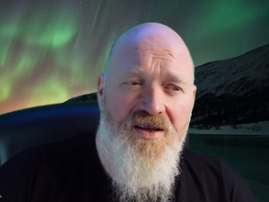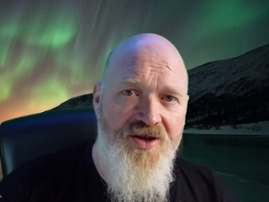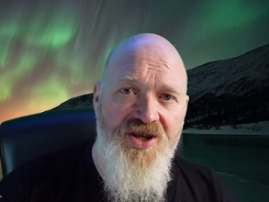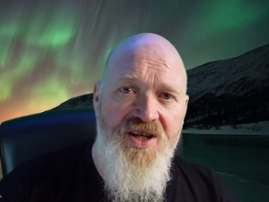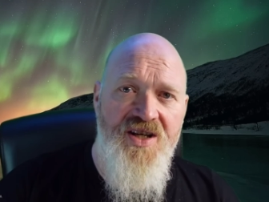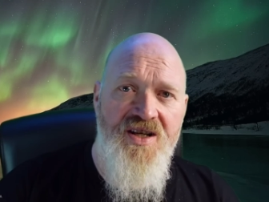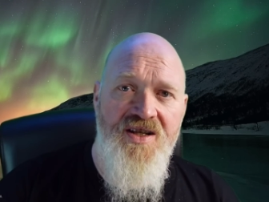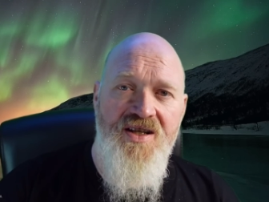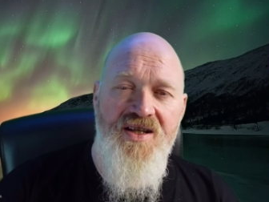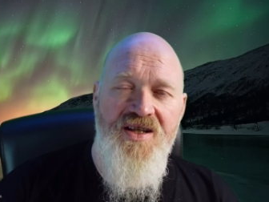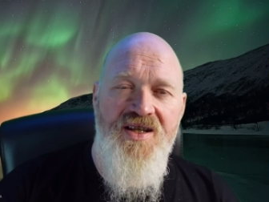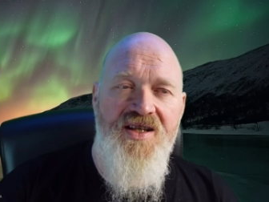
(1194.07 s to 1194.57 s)
She
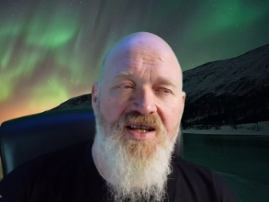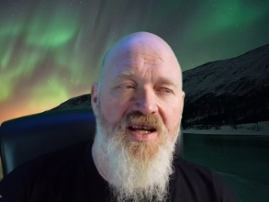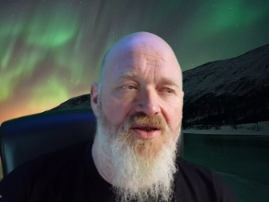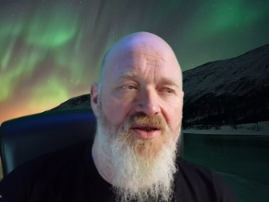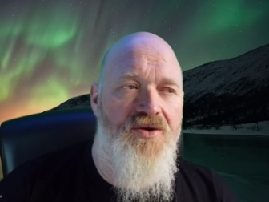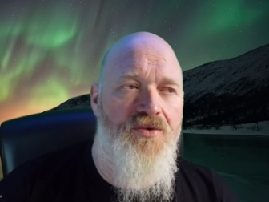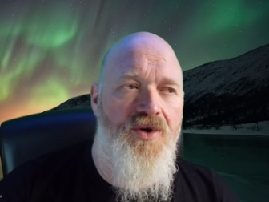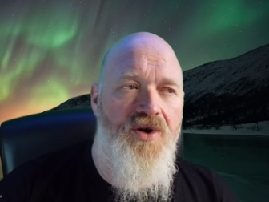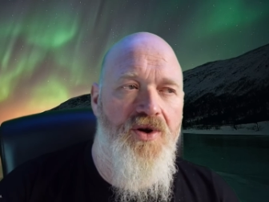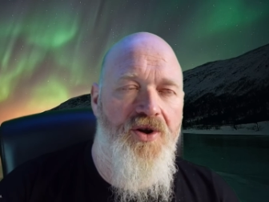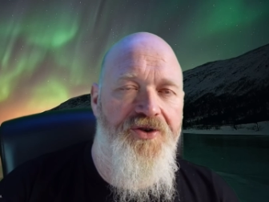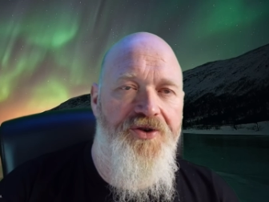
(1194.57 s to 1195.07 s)
doesn't see
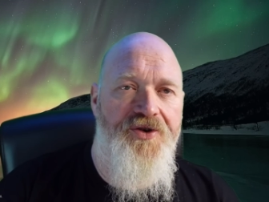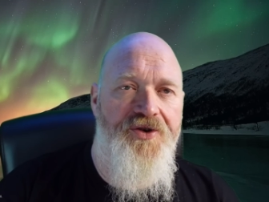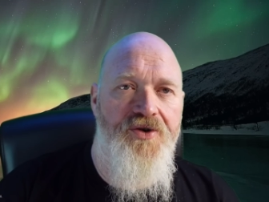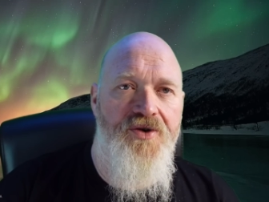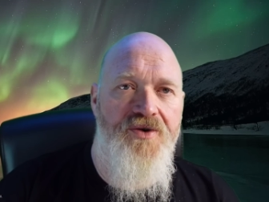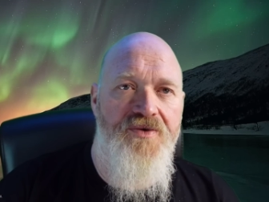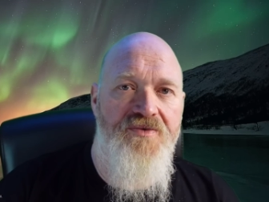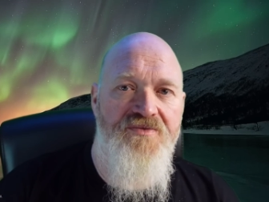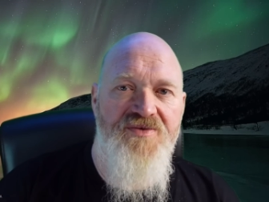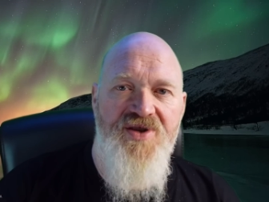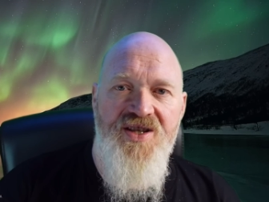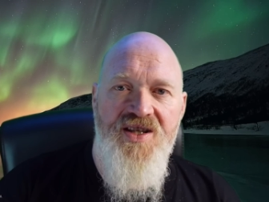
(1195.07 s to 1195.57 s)
the world
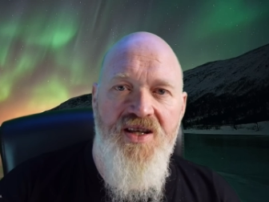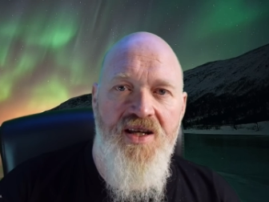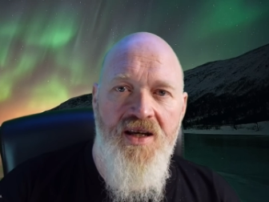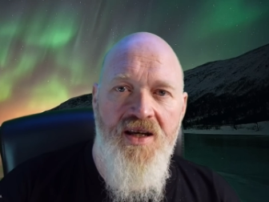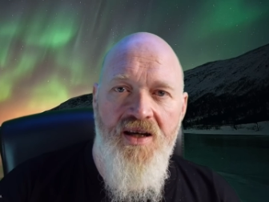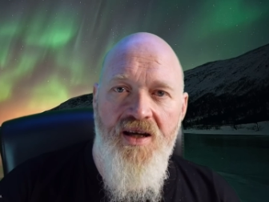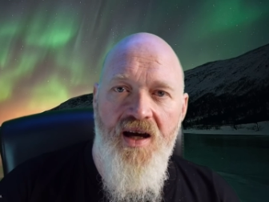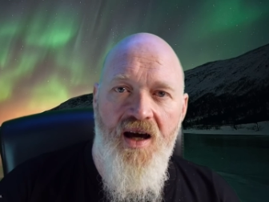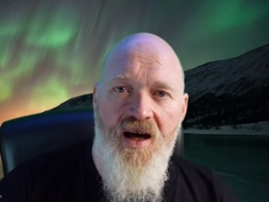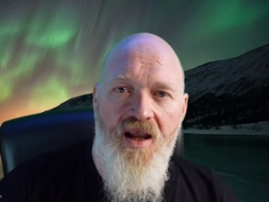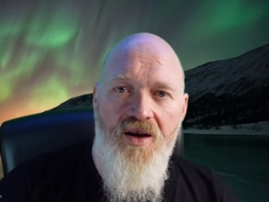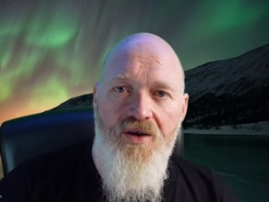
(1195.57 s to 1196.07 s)
through skin
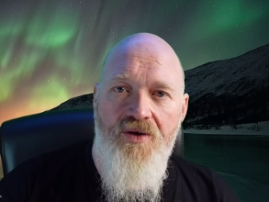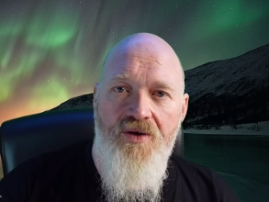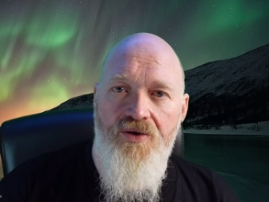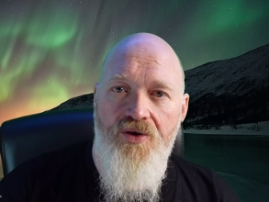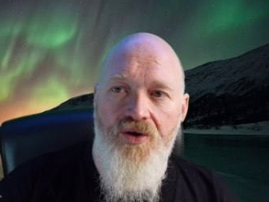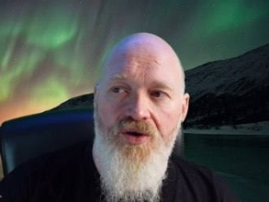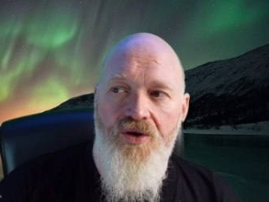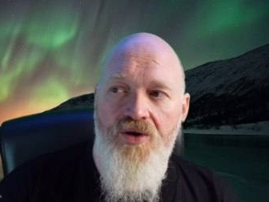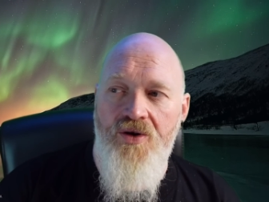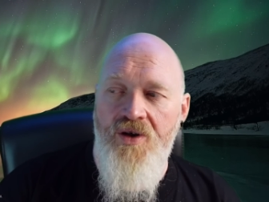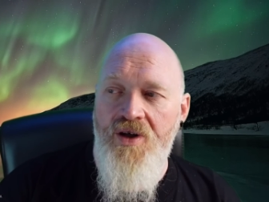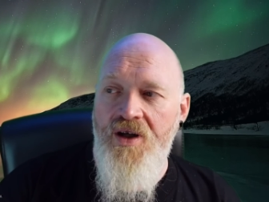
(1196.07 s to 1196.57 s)
colour
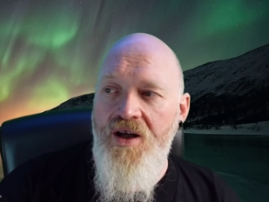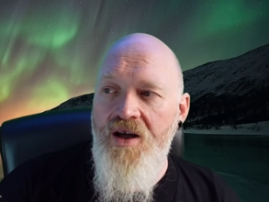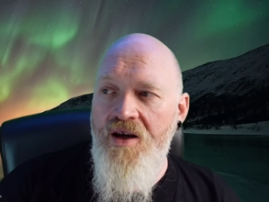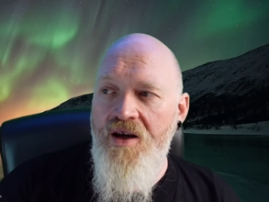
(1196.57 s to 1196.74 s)
or